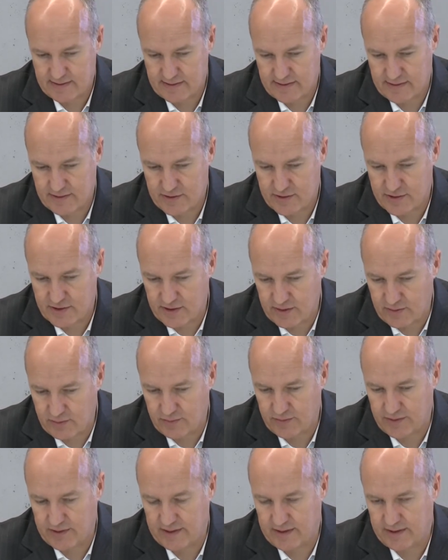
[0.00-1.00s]

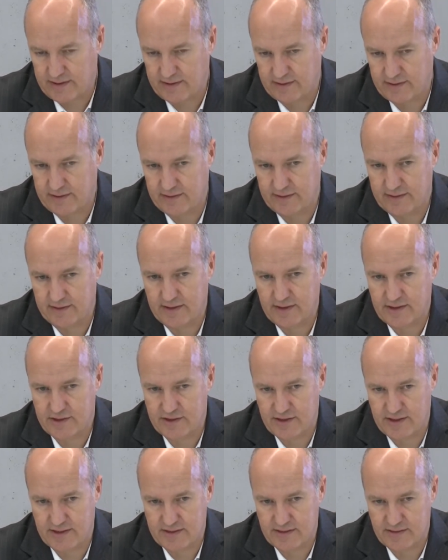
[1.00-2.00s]
shown in the
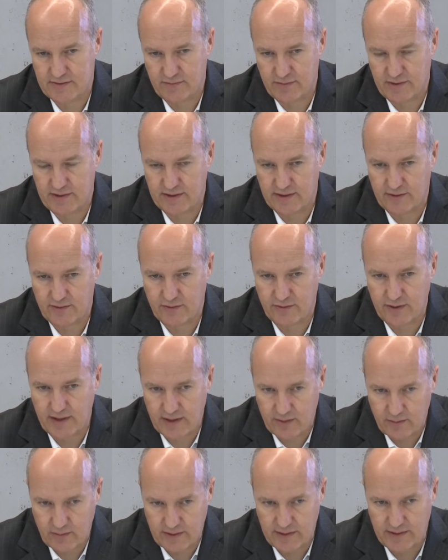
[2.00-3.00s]
adjusted return on
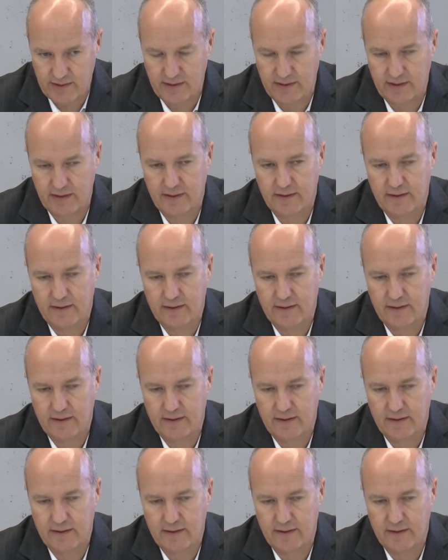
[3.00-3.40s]
equity,